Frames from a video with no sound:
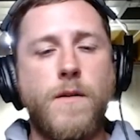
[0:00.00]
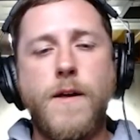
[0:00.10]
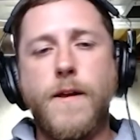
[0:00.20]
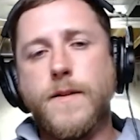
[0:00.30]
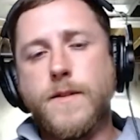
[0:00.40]

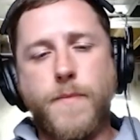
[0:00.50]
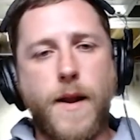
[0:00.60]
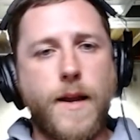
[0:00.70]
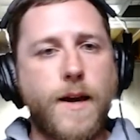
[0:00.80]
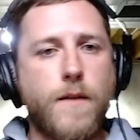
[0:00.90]

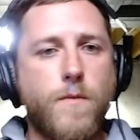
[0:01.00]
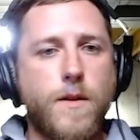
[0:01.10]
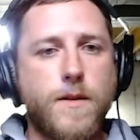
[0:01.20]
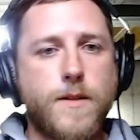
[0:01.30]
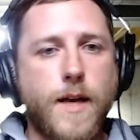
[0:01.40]
depending on what
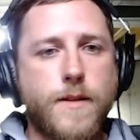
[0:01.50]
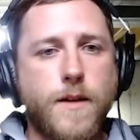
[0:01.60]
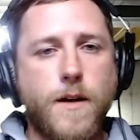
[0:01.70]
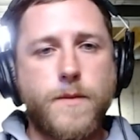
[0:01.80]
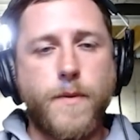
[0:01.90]
Lizette
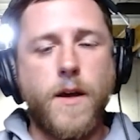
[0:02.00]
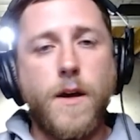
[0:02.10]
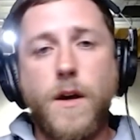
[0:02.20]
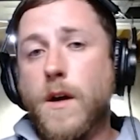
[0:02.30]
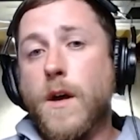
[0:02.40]
does, but
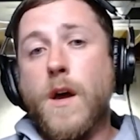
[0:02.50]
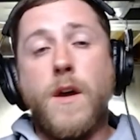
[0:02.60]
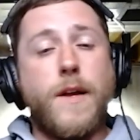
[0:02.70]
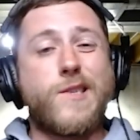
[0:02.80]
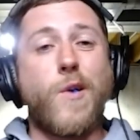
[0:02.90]

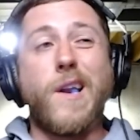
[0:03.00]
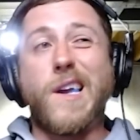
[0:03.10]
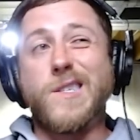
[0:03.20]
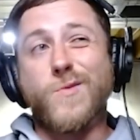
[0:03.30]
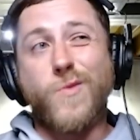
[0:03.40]
it's great
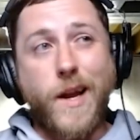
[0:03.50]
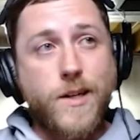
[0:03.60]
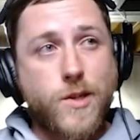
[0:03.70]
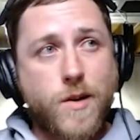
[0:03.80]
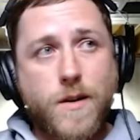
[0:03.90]
against
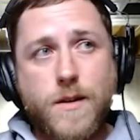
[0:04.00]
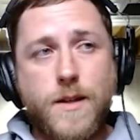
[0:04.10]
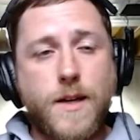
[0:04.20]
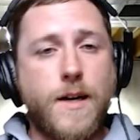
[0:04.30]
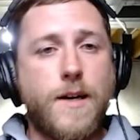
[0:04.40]
Ranger,
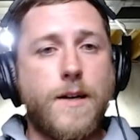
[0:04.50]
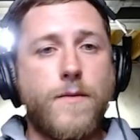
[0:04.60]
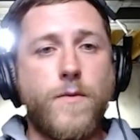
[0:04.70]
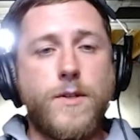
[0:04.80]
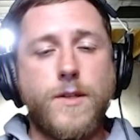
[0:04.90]

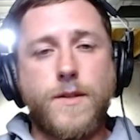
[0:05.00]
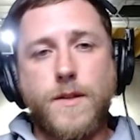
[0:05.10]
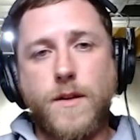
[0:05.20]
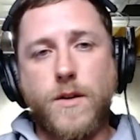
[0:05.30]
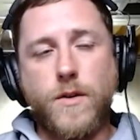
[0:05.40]
which is
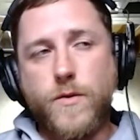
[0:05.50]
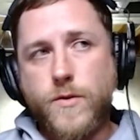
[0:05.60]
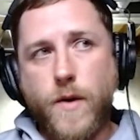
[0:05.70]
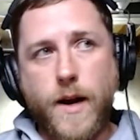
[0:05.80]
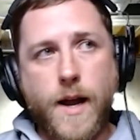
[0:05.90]
huge
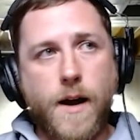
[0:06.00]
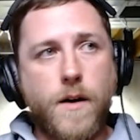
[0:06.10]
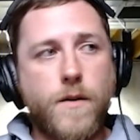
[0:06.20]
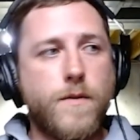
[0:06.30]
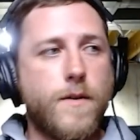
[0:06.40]
right
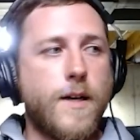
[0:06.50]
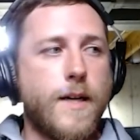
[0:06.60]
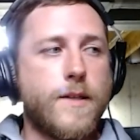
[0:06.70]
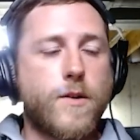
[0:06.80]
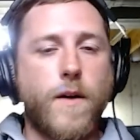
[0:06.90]
now.
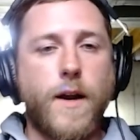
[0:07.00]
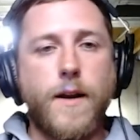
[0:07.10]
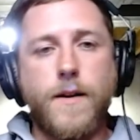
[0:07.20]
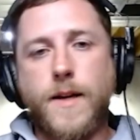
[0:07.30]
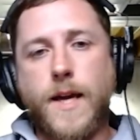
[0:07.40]
It's great
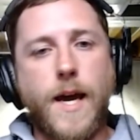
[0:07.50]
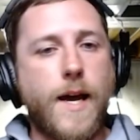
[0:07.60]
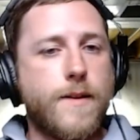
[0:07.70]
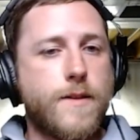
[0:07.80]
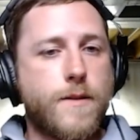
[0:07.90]

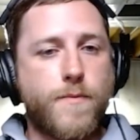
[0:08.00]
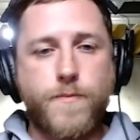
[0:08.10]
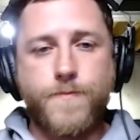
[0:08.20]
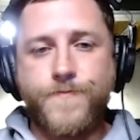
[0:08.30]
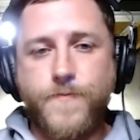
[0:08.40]
against
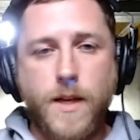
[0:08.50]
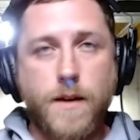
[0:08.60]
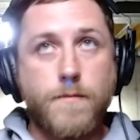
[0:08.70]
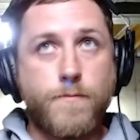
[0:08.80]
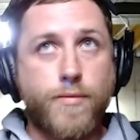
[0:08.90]

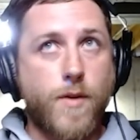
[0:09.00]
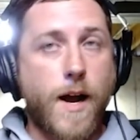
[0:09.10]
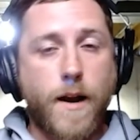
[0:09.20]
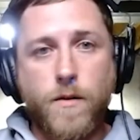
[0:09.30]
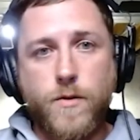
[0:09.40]

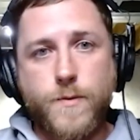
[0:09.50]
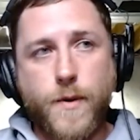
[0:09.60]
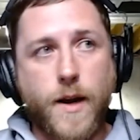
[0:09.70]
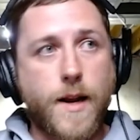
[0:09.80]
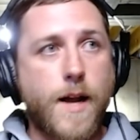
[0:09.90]
Briar, who's
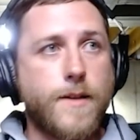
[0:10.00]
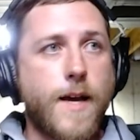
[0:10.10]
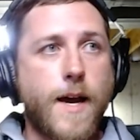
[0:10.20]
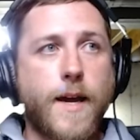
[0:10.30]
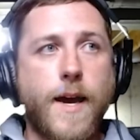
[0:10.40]
playing
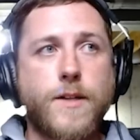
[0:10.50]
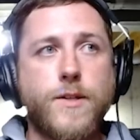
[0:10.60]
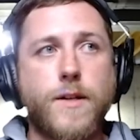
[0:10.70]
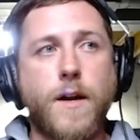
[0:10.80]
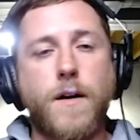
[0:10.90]
non-attack
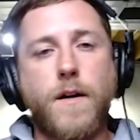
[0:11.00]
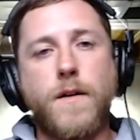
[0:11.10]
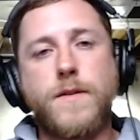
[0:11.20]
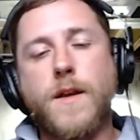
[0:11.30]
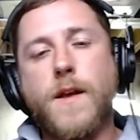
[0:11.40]
action
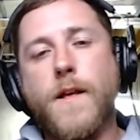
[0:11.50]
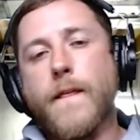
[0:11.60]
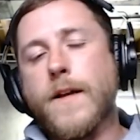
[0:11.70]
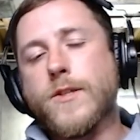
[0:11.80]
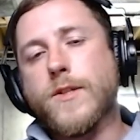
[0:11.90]
cards.
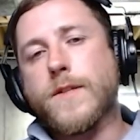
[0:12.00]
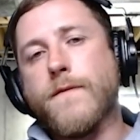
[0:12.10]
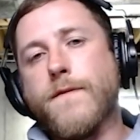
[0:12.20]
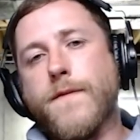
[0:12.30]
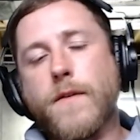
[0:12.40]
It's just
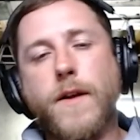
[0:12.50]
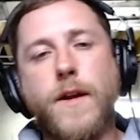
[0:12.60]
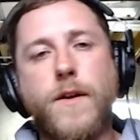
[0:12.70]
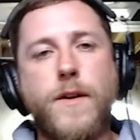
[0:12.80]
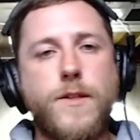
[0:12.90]
very
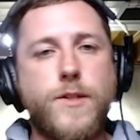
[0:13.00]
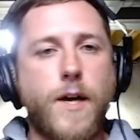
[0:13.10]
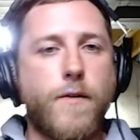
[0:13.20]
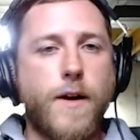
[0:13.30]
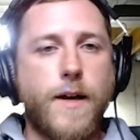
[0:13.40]
good in
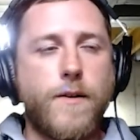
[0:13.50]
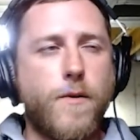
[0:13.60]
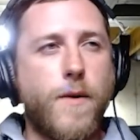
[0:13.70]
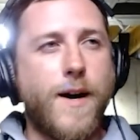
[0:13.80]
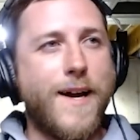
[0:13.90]
general. I don't know
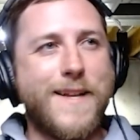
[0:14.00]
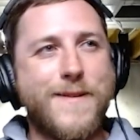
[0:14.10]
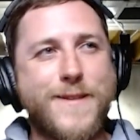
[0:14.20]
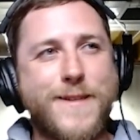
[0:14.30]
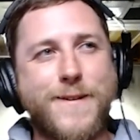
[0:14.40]
why I
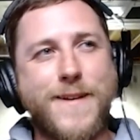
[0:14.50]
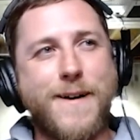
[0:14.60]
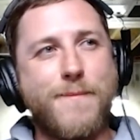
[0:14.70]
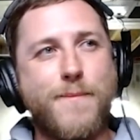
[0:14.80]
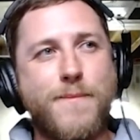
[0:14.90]
singled
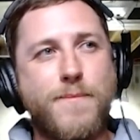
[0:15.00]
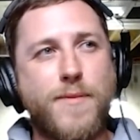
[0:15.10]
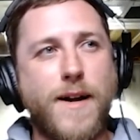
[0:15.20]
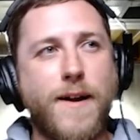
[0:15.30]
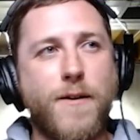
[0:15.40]
out Briar,